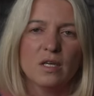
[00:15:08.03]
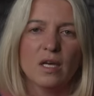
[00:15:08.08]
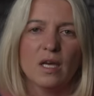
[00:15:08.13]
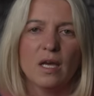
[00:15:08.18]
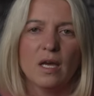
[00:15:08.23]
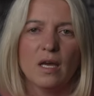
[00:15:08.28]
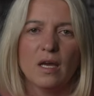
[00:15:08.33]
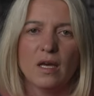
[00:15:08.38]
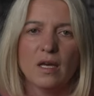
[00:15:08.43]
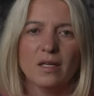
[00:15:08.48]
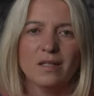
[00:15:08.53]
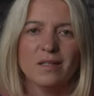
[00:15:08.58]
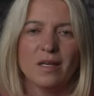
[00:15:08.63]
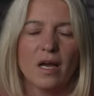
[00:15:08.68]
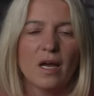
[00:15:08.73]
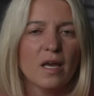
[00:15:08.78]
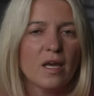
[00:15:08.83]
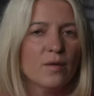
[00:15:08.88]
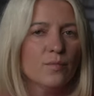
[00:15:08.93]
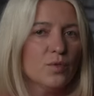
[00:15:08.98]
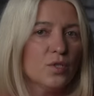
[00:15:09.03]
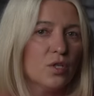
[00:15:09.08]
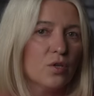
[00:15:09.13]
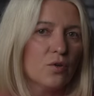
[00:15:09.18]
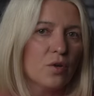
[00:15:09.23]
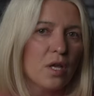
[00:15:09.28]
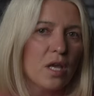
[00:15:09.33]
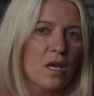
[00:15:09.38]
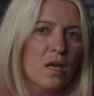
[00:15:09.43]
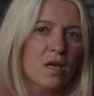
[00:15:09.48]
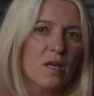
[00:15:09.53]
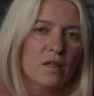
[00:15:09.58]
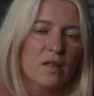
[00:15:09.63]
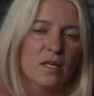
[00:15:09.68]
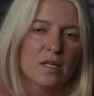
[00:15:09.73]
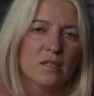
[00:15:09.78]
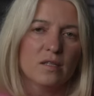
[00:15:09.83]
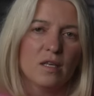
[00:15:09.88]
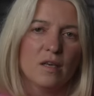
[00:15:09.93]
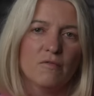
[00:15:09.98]
and I am sorry
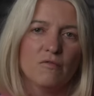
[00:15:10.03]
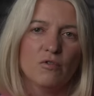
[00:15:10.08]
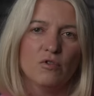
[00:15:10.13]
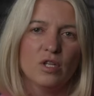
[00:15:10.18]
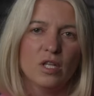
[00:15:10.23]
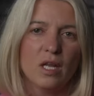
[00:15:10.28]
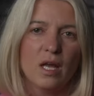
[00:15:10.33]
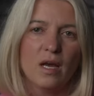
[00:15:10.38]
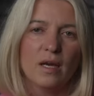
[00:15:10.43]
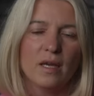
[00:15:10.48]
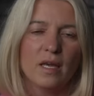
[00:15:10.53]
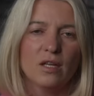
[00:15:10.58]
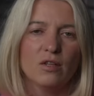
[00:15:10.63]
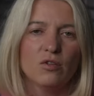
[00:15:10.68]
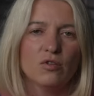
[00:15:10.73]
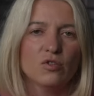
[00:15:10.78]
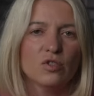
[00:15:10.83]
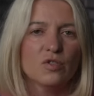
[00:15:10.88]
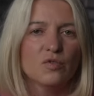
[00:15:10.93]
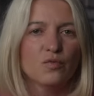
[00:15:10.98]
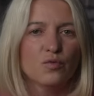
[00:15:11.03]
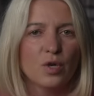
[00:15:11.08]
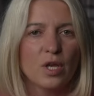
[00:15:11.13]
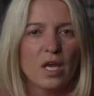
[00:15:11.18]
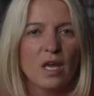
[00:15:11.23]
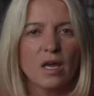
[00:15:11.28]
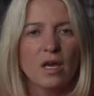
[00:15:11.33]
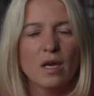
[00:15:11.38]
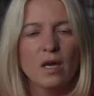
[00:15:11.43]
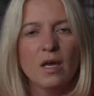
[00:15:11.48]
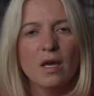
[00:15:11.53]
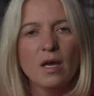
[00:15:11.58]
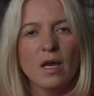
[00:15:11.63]
that if you did not get those free